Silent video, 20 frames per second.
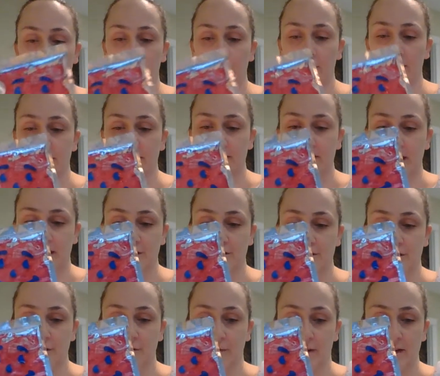this
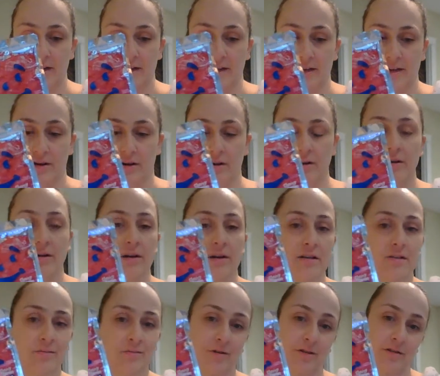section right here
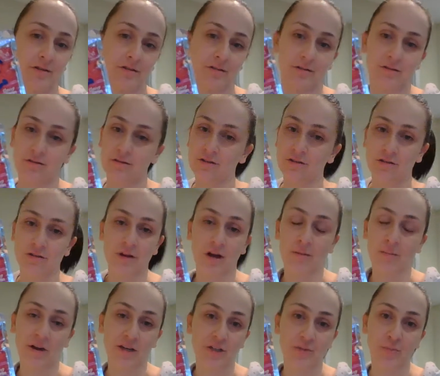is where there's
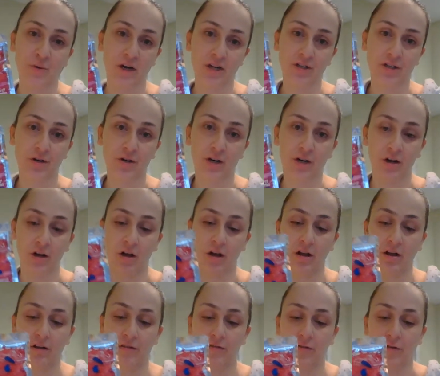not much pressure at
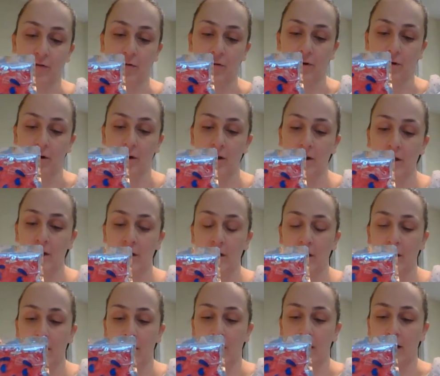all for
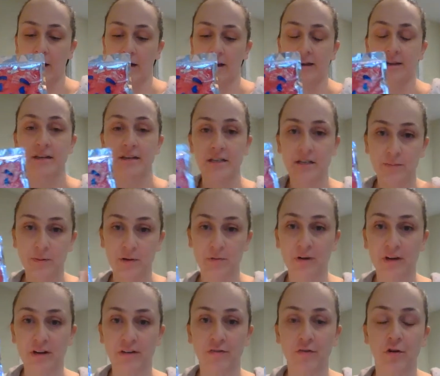it need to be
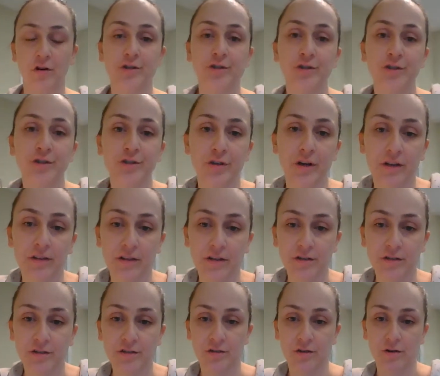reinforced or
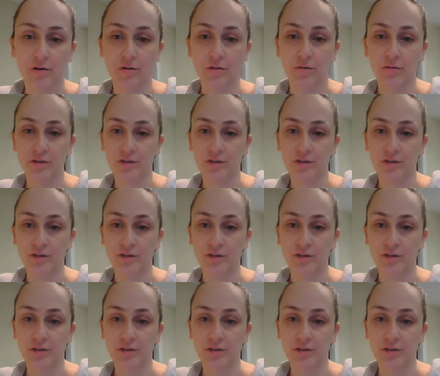strengthened. So